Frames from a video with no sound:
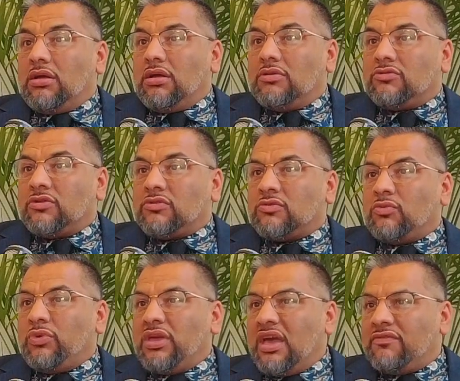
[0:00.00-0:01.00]
so
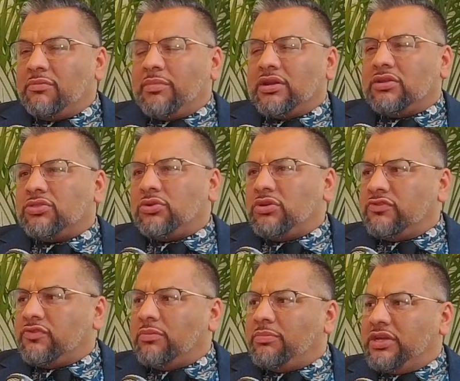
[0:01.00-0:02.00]
we have about a third of
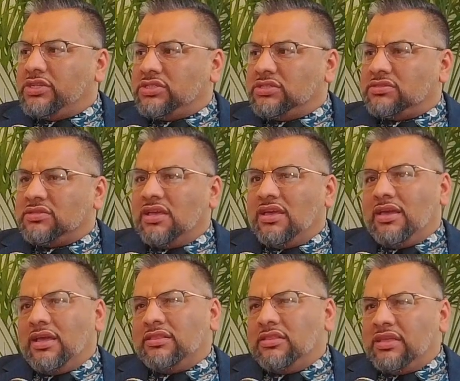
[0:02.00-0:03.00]
our patients,
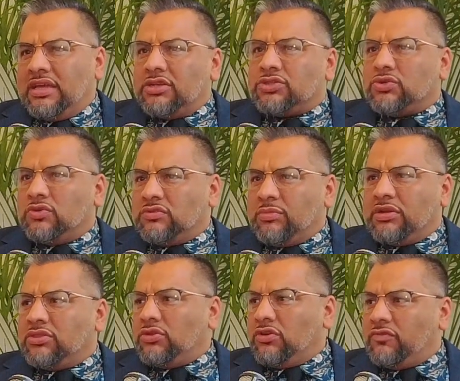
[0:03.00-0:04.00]
and the data shows about a
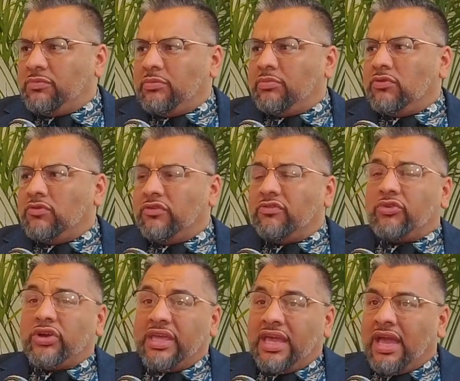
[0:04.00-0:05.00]
third of people who have
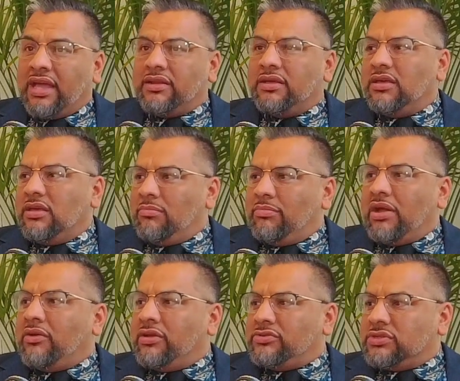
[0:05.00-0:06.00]
already had
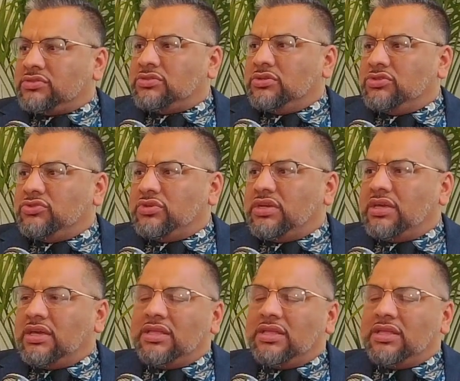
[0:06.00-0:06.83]
bariatric surgery, and